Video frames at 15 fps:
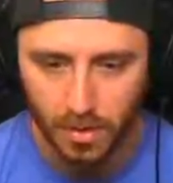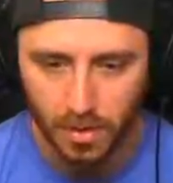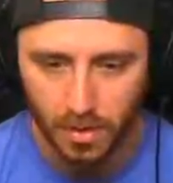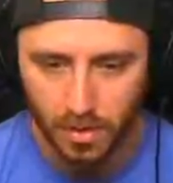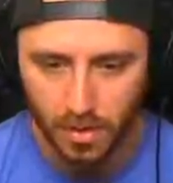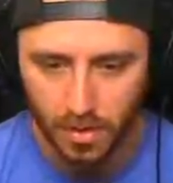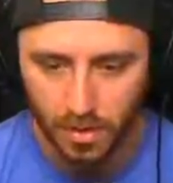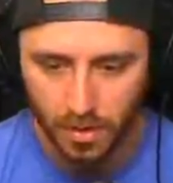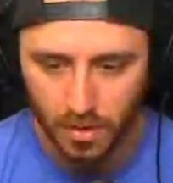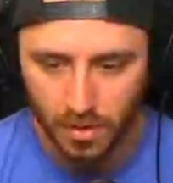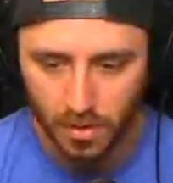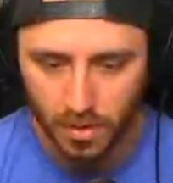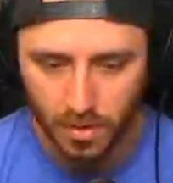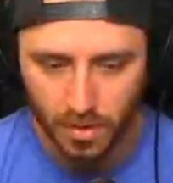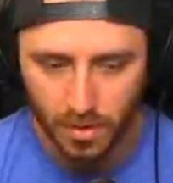you, right Brennan.
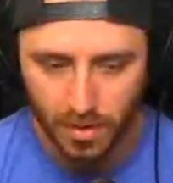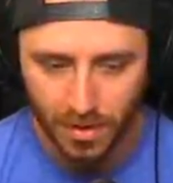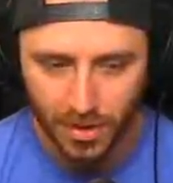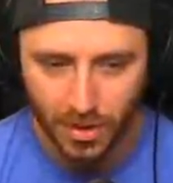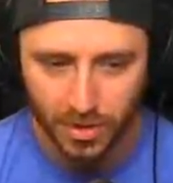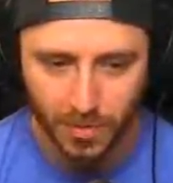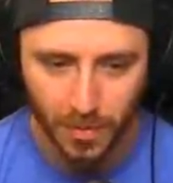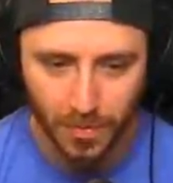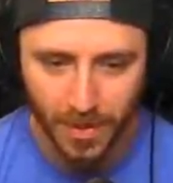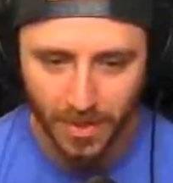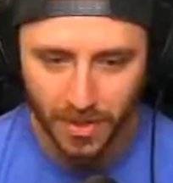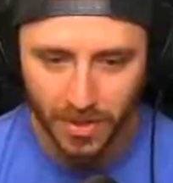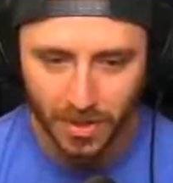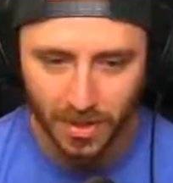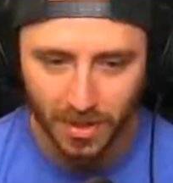I'm sniping. Excuse right me, now.
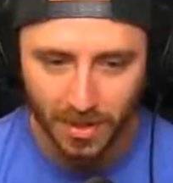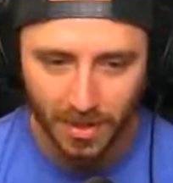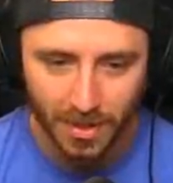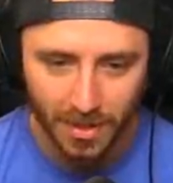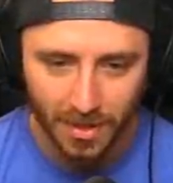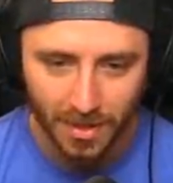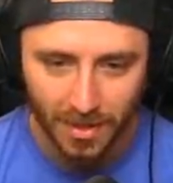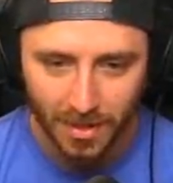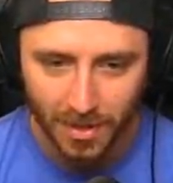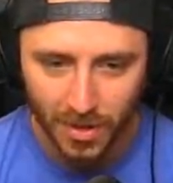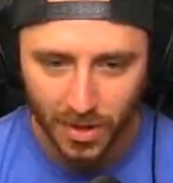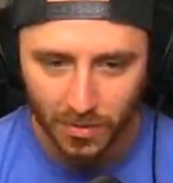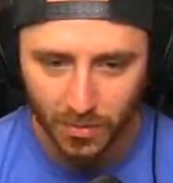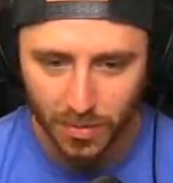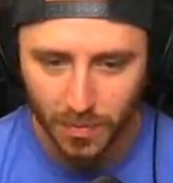bitch.
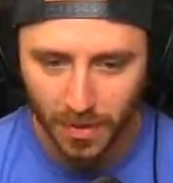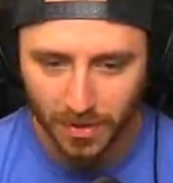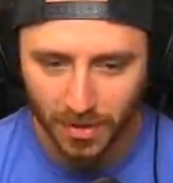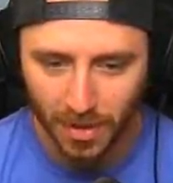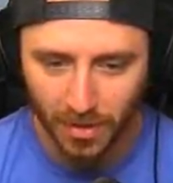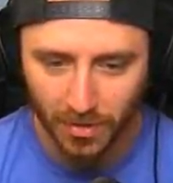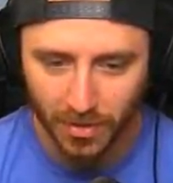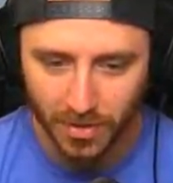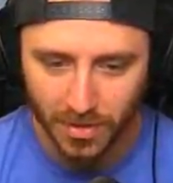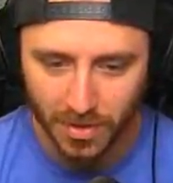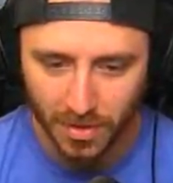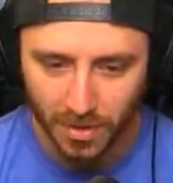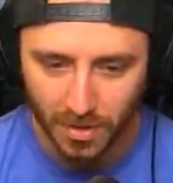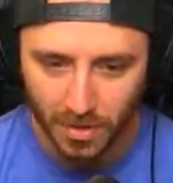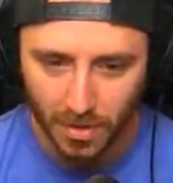Respect Last your
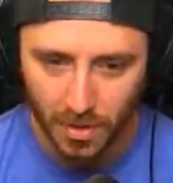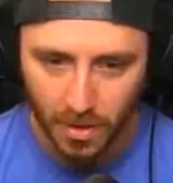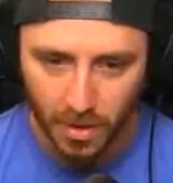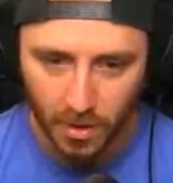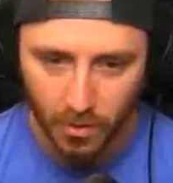elders. You